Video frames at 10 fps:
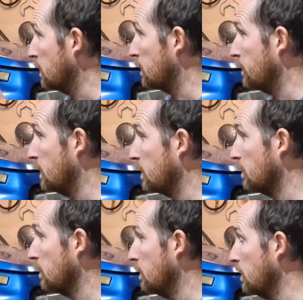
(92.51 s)
This
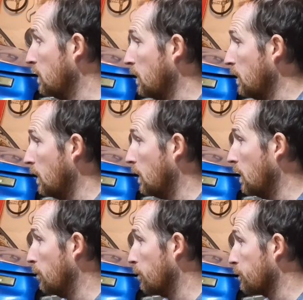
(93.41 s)
vehicle,
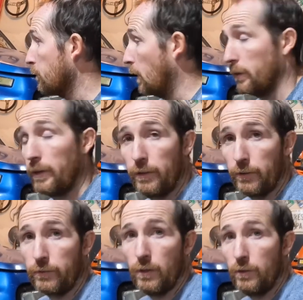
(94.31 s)
I run it
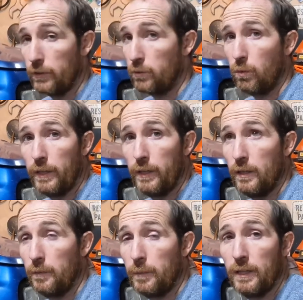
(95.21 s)
on the road at
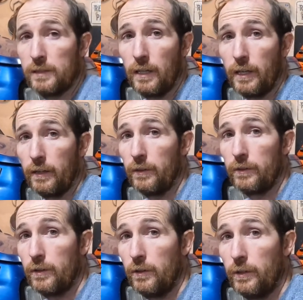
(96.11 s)
20 PSI on
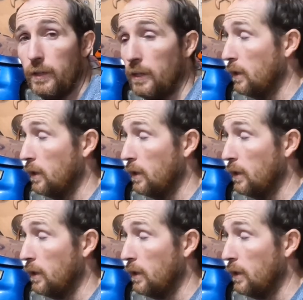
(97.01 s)
the road